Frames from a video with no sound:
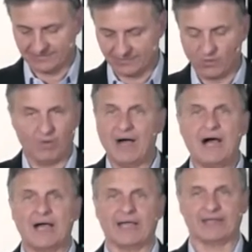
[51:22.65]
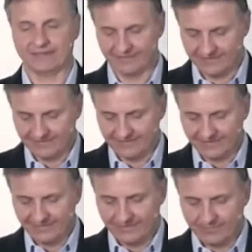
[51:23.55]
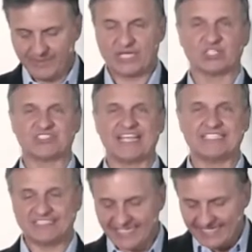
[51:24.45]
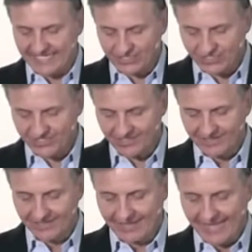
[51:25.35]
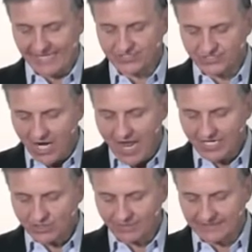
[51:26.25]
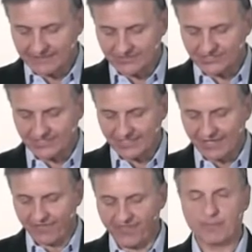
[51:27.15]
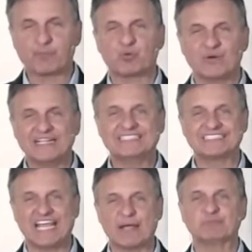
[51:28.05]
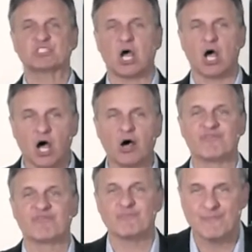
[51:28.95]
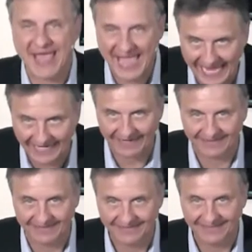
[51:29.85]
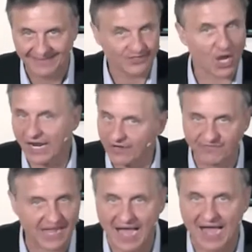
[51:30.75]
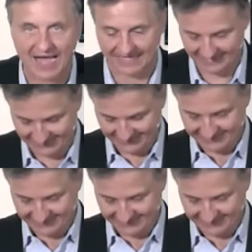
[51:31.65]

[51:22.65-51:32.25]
Well, why? Because they teach as doctrines the precepts of men, not of God.